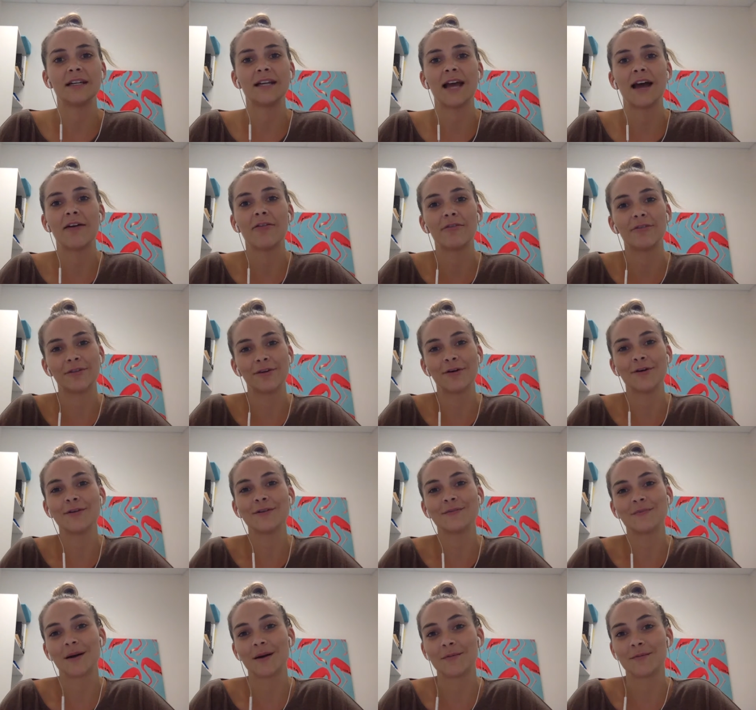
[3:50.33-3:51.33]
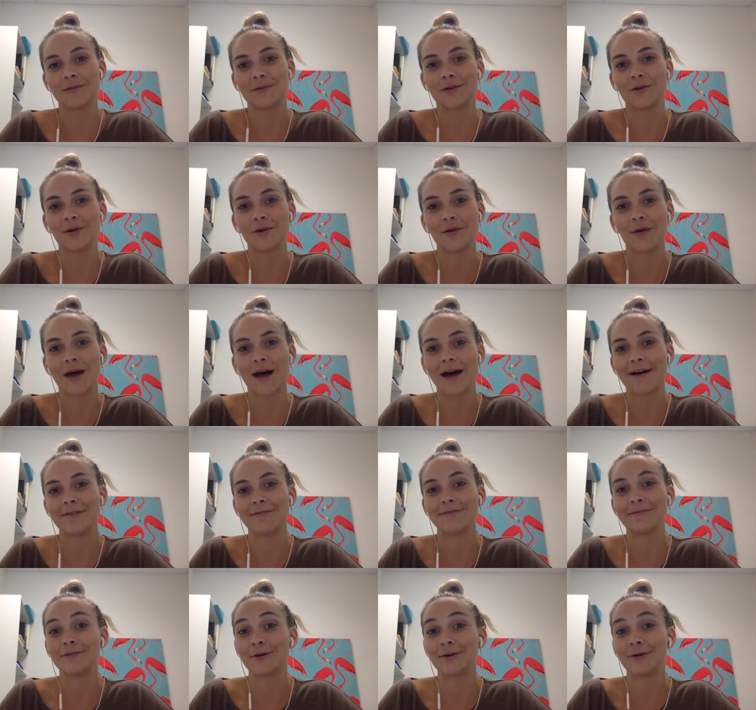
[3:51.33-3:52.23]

Now for those mums who have